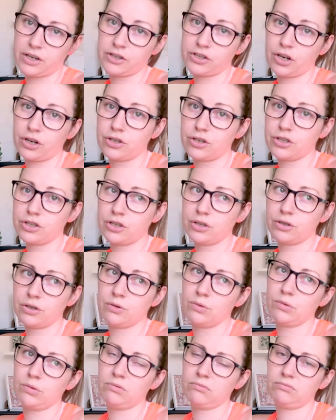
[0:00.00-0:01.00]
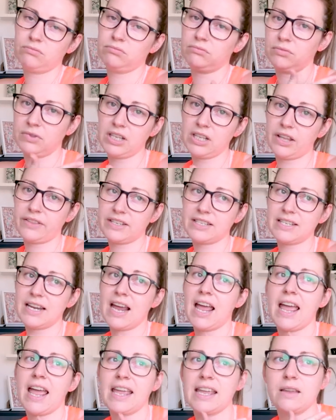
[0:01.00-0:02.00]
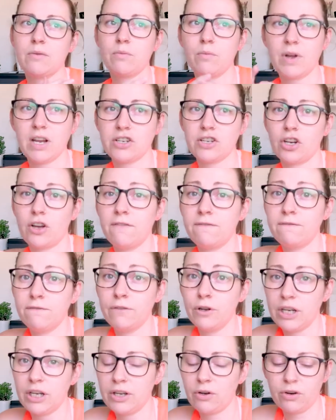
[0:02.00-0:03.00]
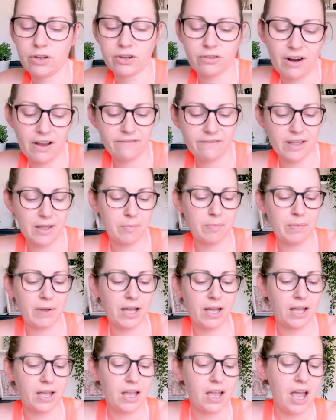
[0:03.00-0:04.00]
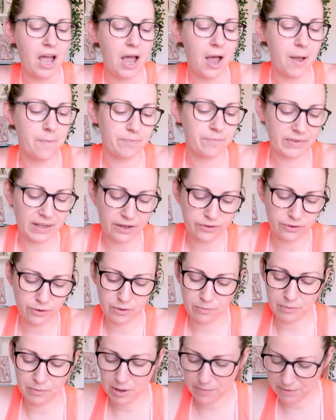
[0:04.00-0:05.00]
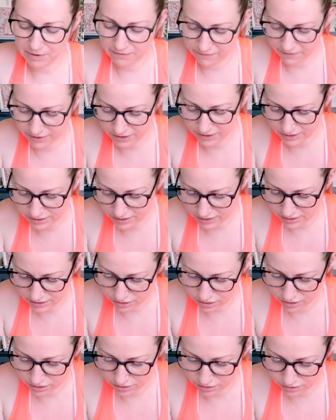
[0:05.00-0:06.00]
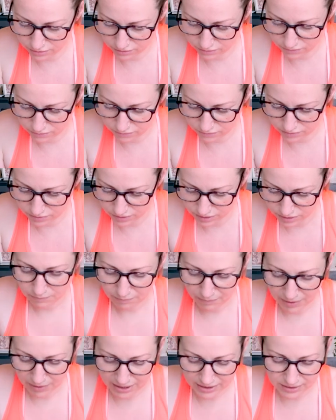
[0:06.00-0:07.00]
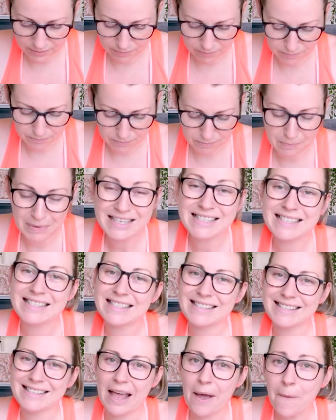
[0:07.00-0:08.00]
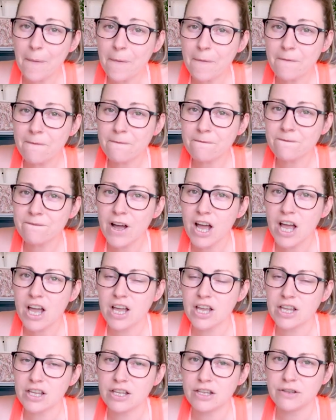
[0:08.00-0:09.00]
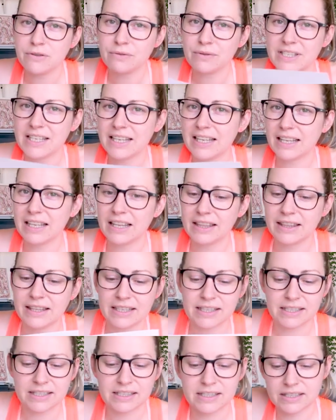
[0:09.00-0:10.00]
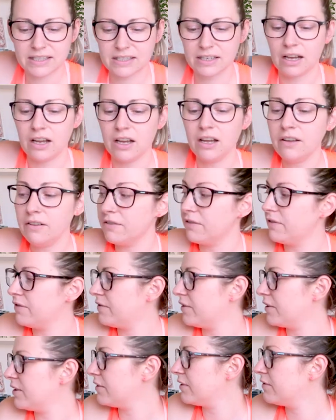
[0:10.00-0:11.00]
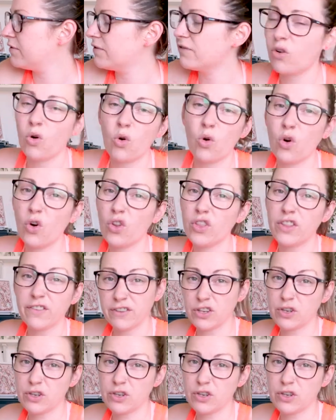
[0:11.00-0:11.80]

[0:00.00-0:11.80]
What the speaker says: that I showed you the other day, which are fully holographic, but I thought it might be fun to make some myself using this stuff for the